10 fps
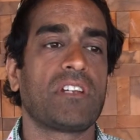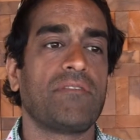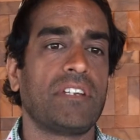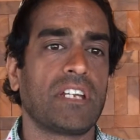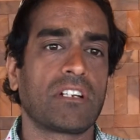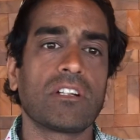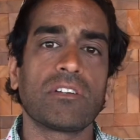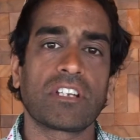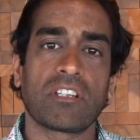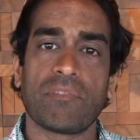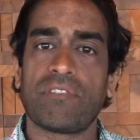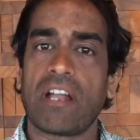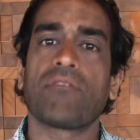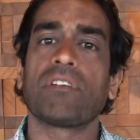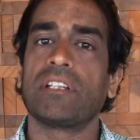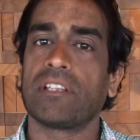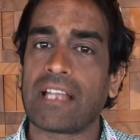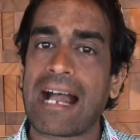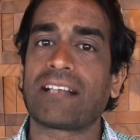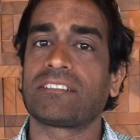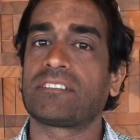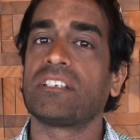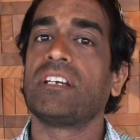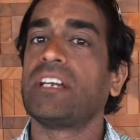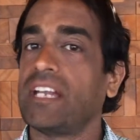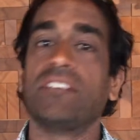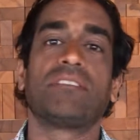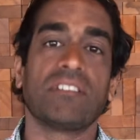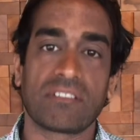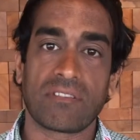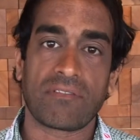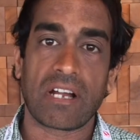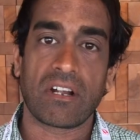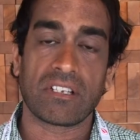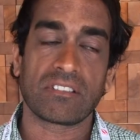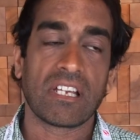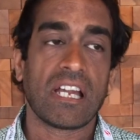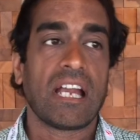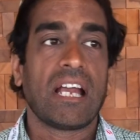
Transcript: HIV and clearing them of every last instance of the virus.